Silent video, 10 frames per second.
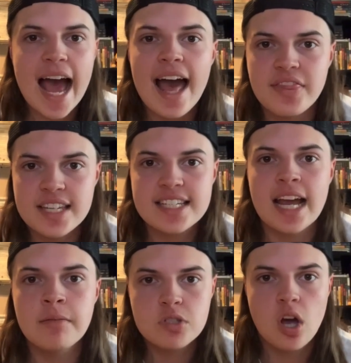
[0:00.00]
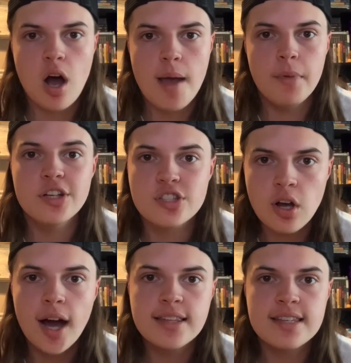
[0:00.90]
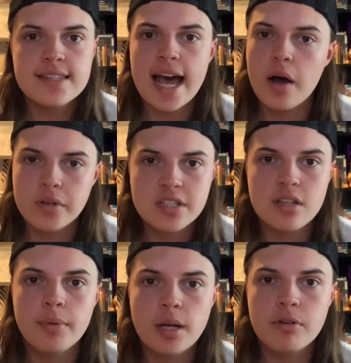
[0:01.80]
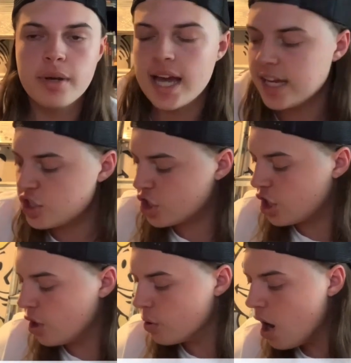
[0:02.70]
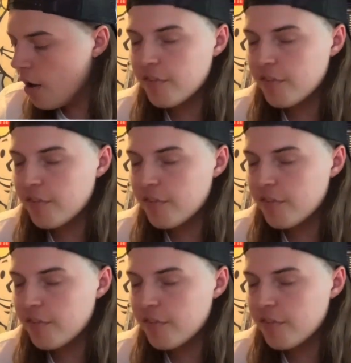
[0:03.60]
at the same time at Titan Towers, WWE HQ,